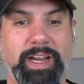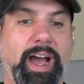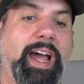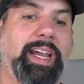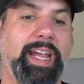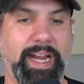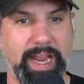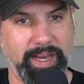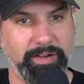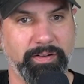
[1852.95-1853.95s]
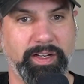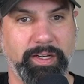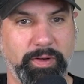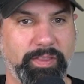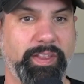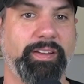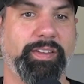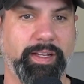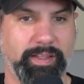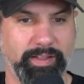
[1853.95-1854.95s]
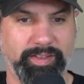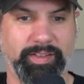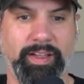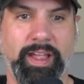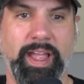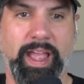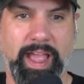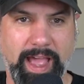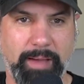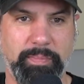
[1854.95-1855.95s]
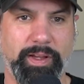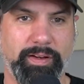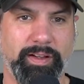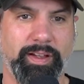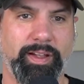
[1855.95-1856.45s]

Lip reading: I get angry when things like this happen.